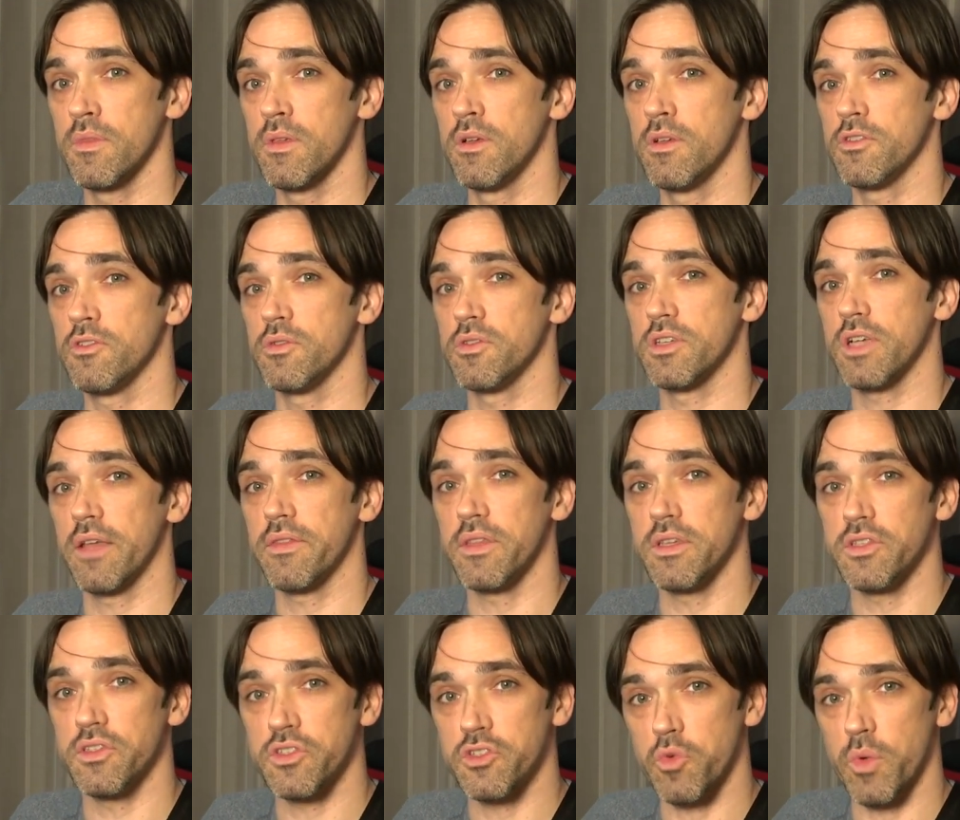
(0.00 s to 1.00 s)
So it's got
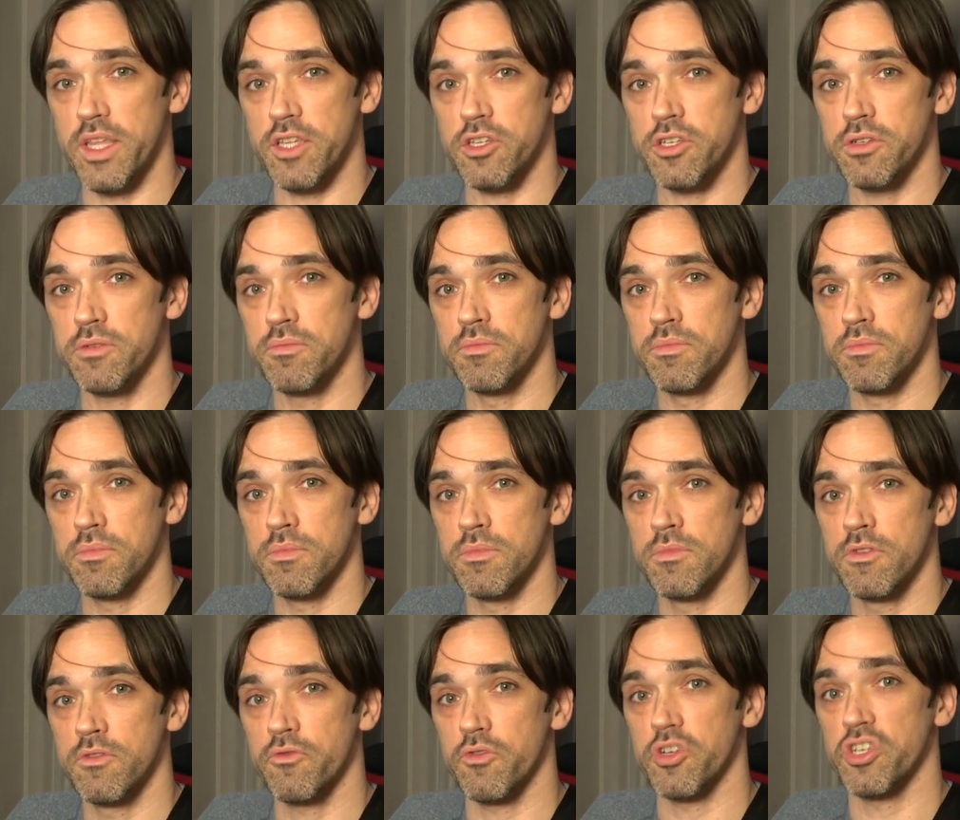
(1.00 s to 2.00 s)
this switch
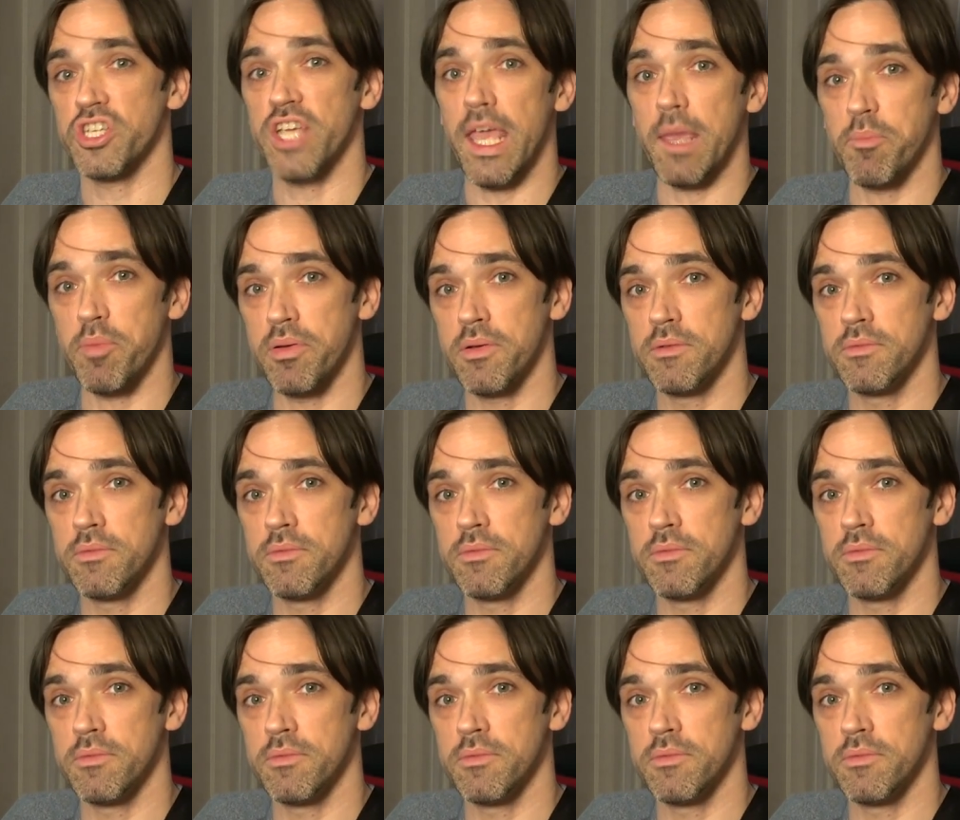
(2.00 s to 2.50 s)
for shape.